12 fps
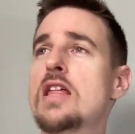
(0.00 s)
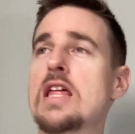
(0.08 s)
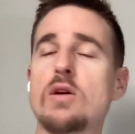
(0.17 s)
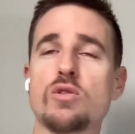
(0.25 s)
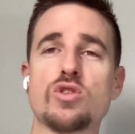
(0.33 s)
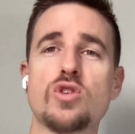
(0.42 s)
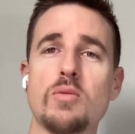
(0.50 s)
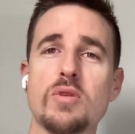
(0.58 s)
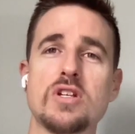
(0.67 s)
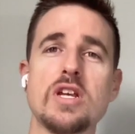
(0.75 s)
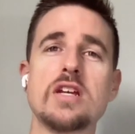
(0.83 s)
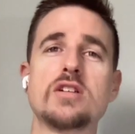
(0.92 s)
it was so
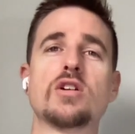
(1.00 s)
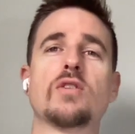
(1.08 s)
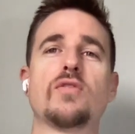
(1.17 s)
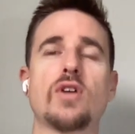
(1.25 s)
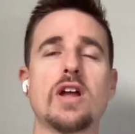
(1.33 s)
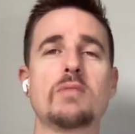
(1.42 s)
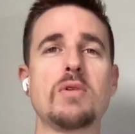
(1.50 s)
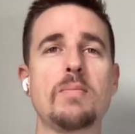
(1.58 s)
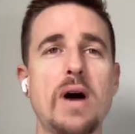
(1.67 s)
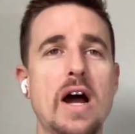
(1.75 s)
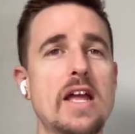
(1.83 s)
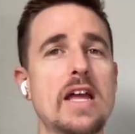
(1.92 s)
much easier for him to
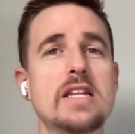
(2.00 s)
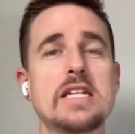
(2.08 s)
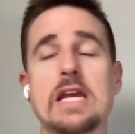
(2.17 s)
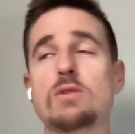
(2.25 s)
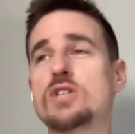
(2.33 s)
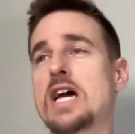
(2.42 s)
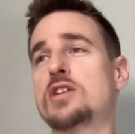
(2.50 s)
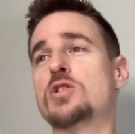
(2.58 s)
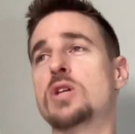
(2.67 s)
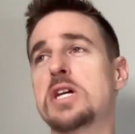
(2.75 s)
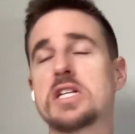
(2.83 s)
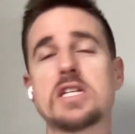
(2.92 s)
buy in. He was
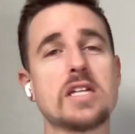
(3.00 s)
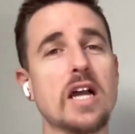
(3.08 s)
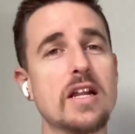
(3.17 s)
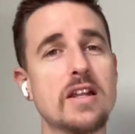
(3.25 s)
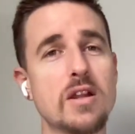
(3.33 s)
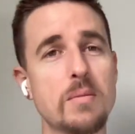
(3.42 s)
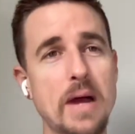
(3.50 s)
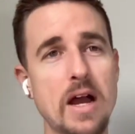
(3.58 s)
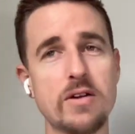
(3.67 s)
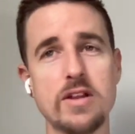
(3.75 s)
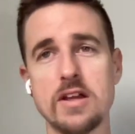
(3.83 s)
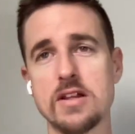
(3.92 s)
actually excited
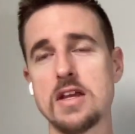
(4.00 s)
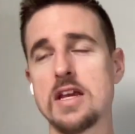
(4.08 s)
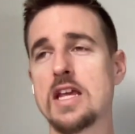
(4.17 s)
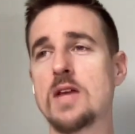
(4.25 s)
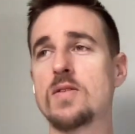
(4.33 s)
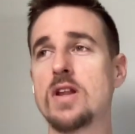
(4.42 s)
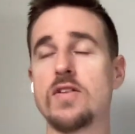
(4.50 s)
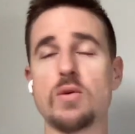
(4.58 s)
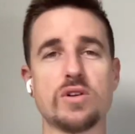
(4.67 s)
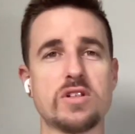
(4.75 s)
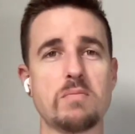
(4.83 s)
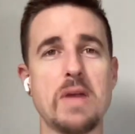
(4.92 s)
about it. Even if he
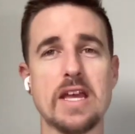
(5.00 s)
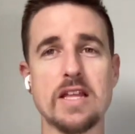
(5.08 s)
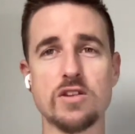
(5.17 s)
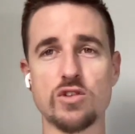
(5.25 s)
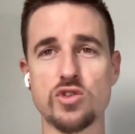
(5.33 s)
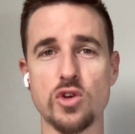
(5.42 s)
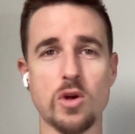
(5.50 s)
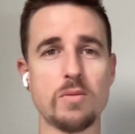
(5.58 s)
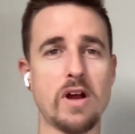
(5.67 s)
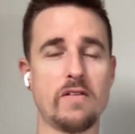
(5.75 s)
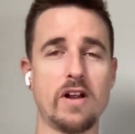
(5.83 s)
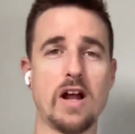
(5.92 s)
wasn't making the serve,
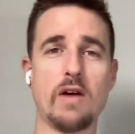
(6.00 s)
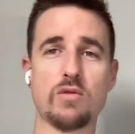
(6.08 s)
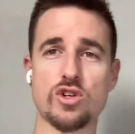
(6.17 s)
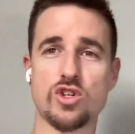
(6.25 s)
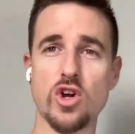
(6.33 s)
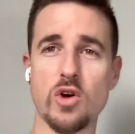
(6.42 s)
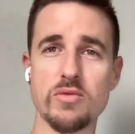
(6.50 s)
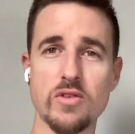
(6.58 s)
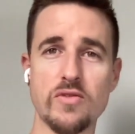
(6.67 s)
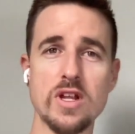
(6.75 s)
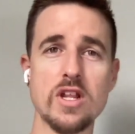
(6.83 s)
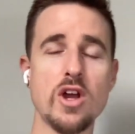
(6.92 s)
I would show him the
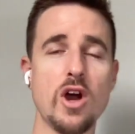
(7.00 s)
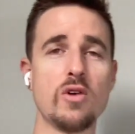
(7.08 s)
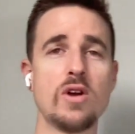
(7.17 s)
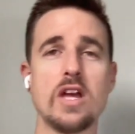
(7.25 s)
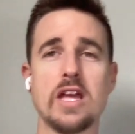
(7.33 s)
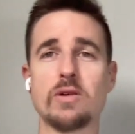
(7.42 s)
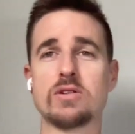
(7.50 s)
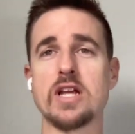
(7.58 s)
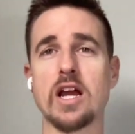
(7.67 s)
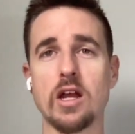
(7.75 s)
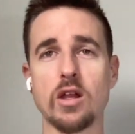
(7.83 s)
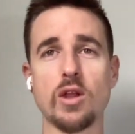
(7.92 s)
video. He would
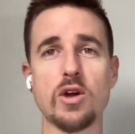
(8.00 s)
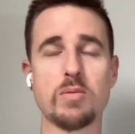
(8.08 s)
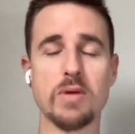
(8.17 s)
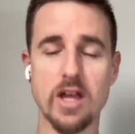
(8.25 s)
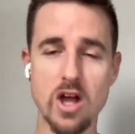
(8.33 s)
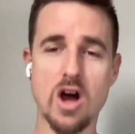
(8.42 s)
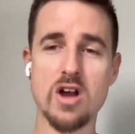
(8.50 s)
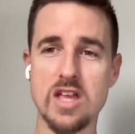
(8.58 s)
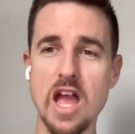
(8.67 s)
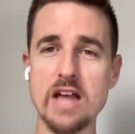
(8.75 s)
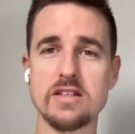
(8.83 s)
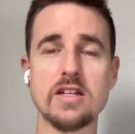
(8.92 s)
take a look and be like, oh,
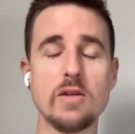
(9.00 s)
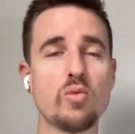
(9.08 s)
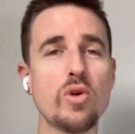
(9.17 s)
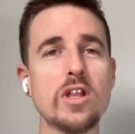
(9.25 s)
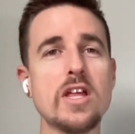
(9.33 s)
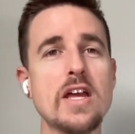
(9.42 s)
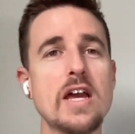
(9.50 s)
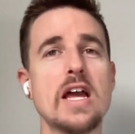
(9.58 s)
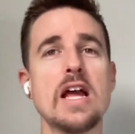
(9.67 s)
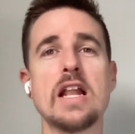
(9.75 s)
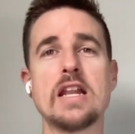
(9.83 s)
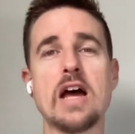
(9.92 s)
yes. And he really,
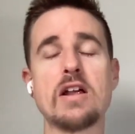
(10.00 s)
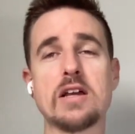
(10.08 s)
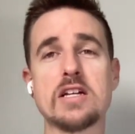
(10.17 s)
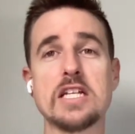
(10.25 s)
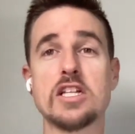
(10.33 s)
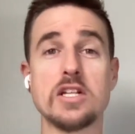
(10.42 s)
not because he